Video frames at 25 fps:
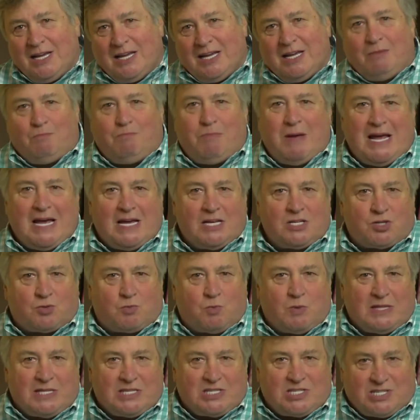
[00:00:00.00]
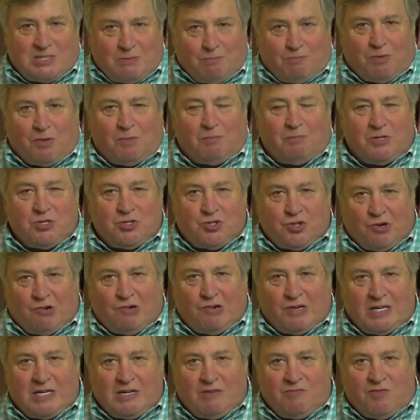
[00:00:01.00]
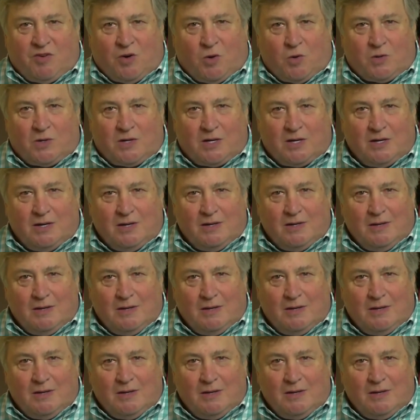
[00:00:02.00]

can pass with a simple majority vote.